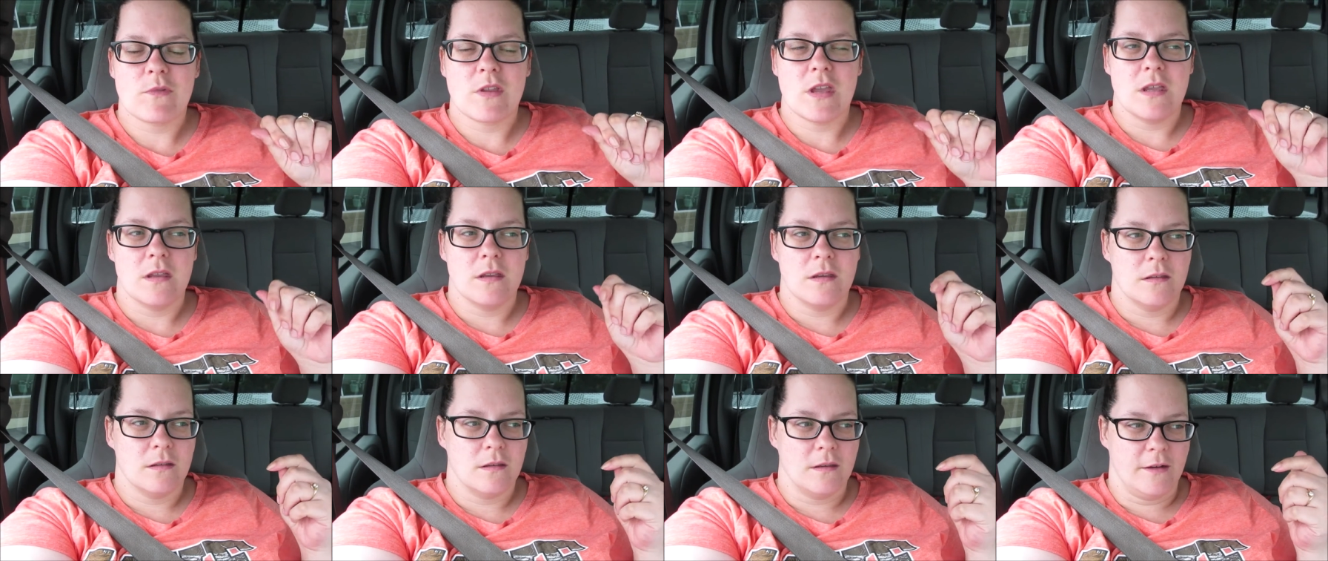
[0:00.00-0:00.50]

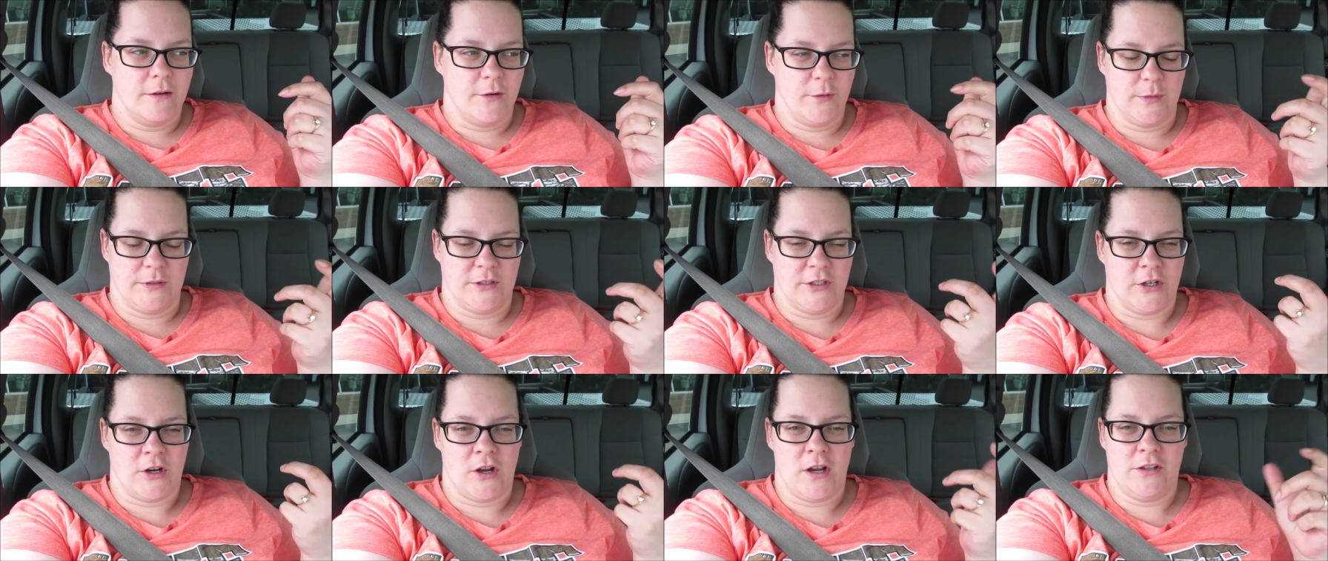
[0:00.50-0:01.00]
I don't know
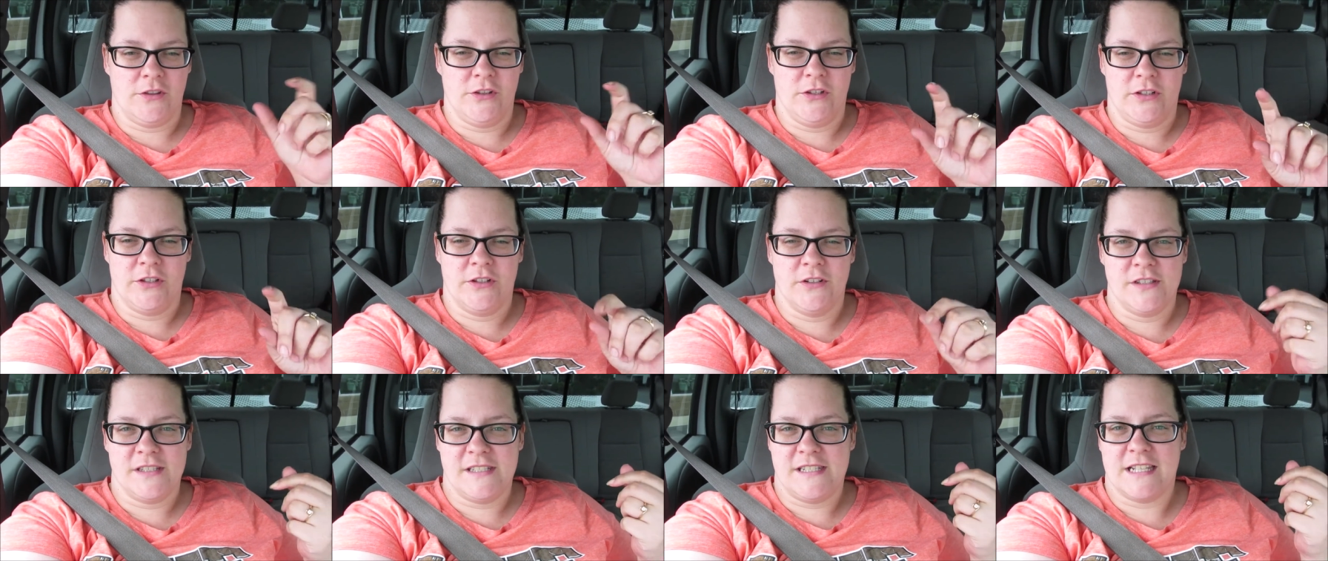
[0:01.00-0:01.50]
what they're called, the
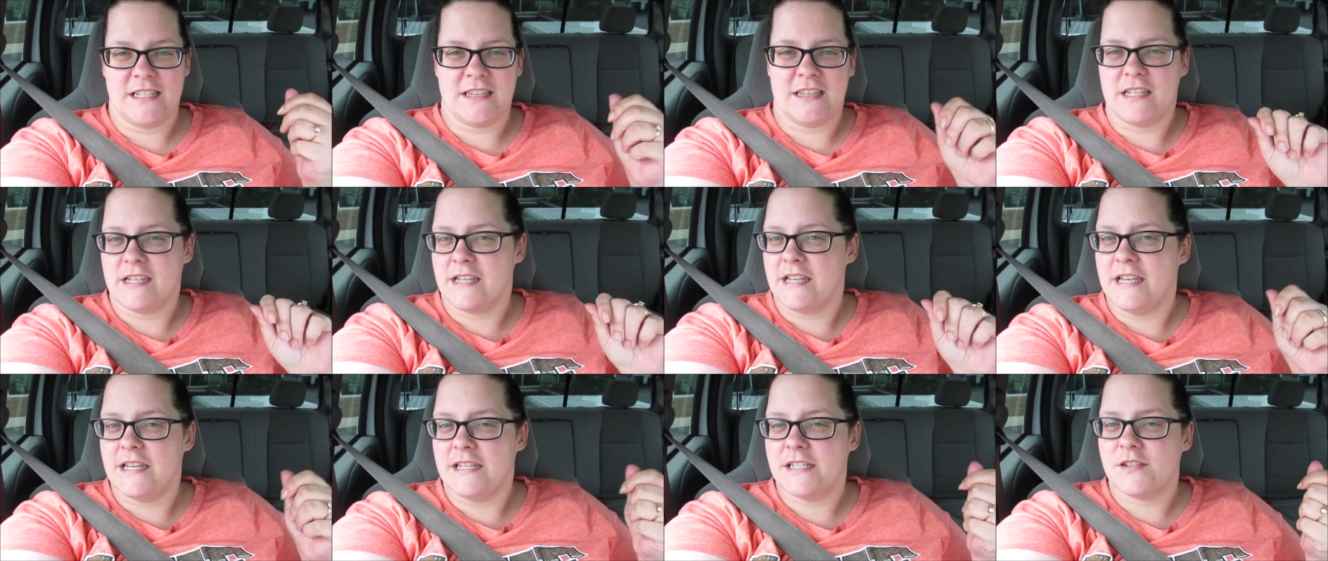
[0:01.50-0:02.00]
little stick
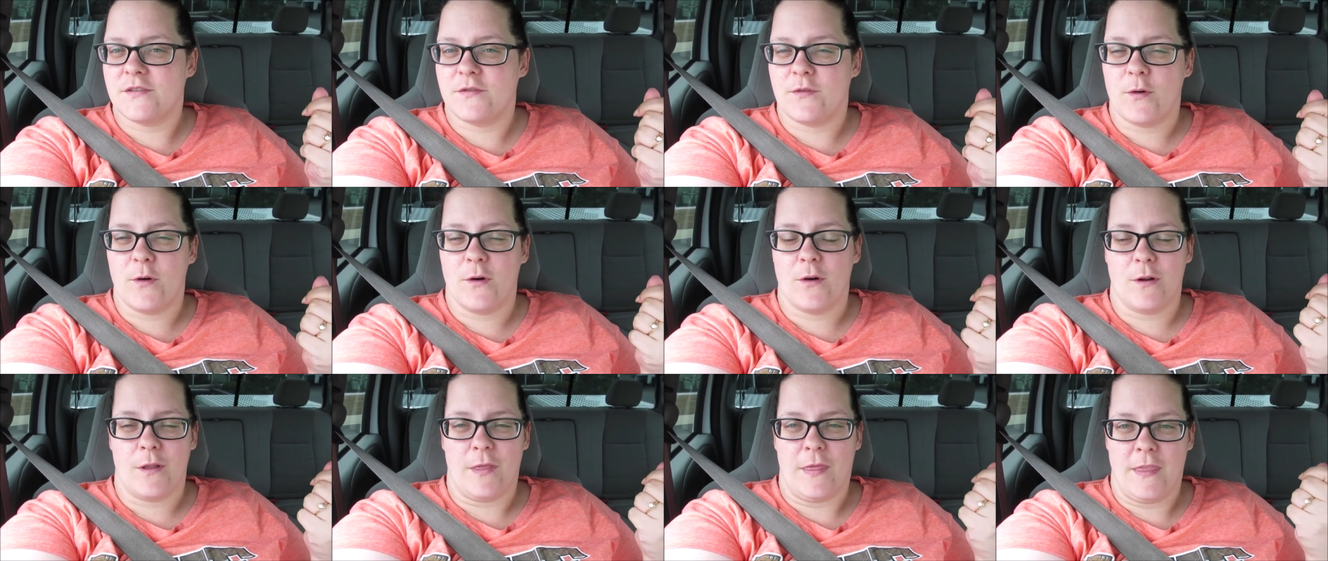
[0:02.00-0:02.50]
thingies
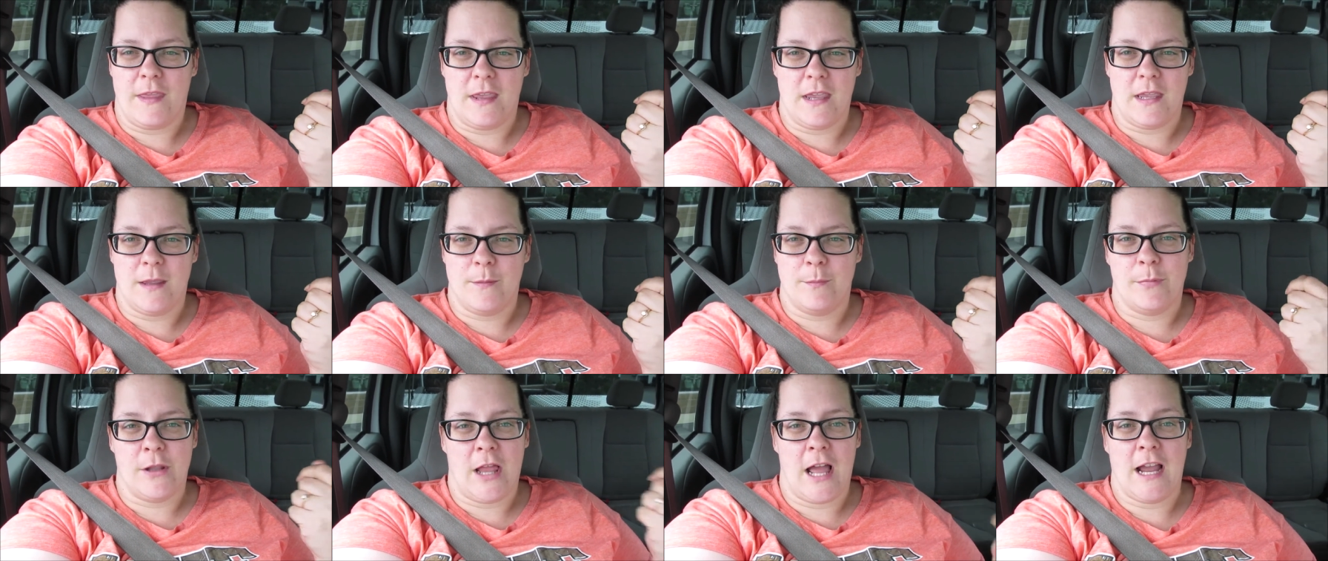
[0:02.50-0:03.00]
for
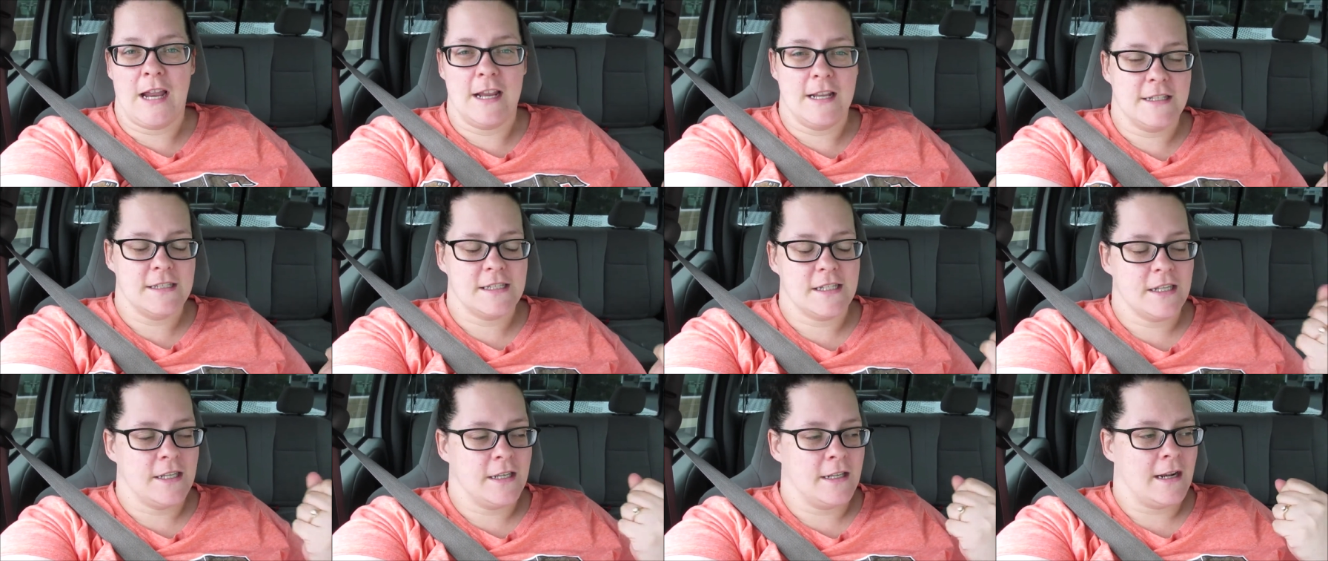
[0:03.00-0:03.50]
the
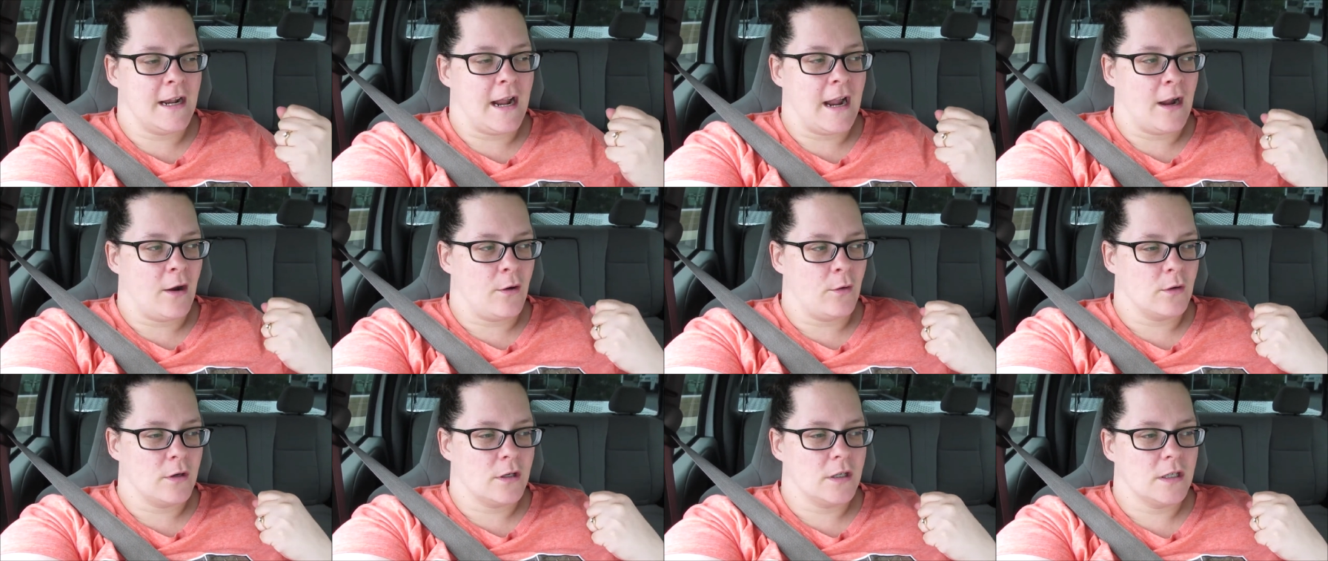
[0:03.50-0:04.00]
blinds in
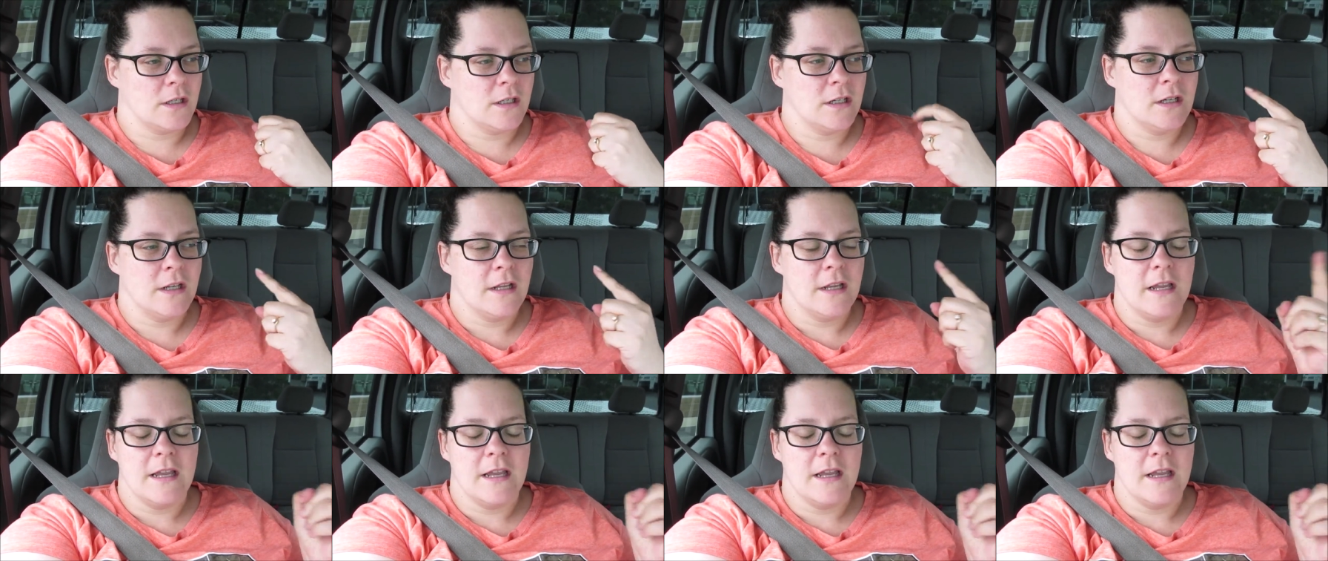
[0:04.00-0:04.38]
our